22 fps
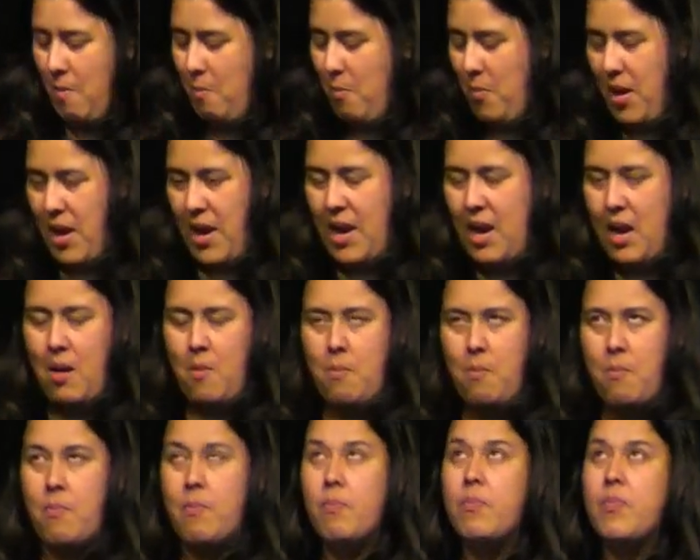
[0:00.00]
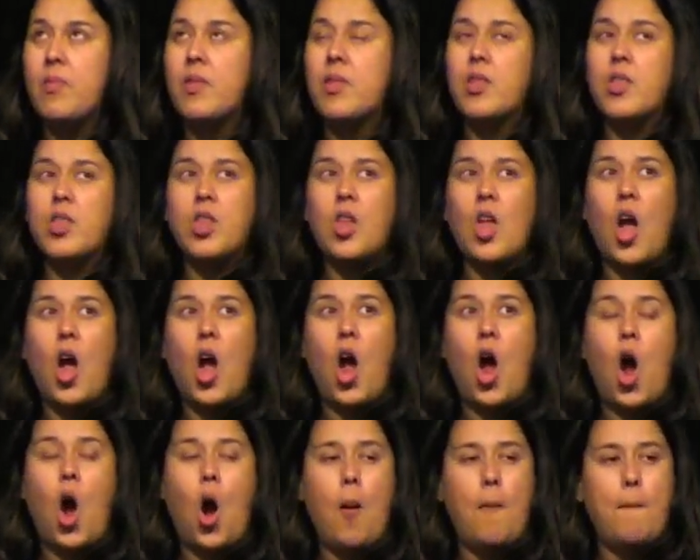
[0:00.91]
how many of you guys took
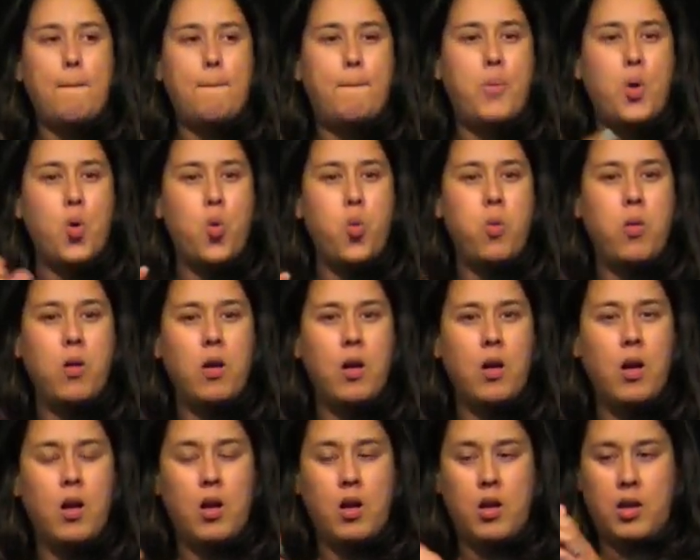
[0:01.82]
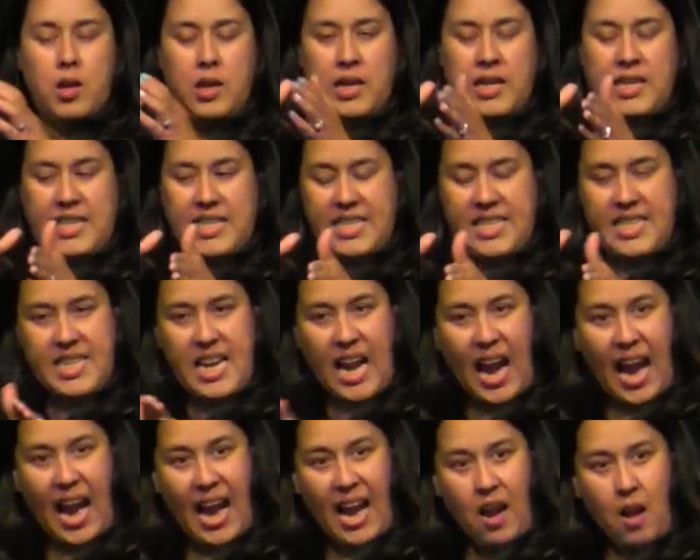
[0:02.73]
astronomy class or learned about the
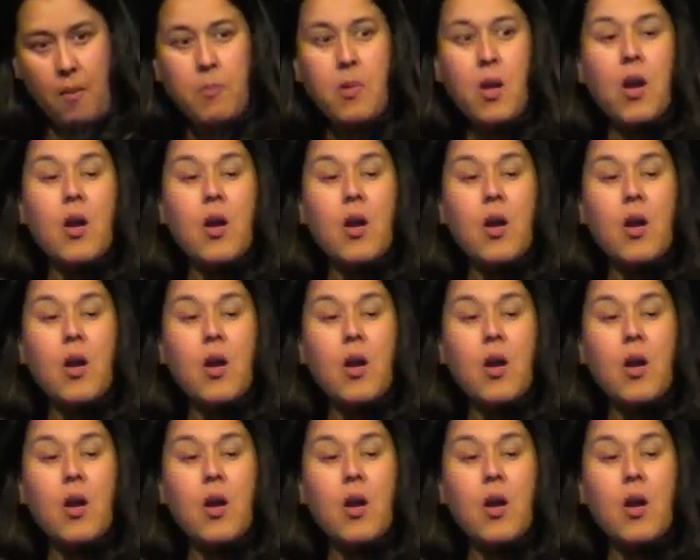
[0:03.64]
stars and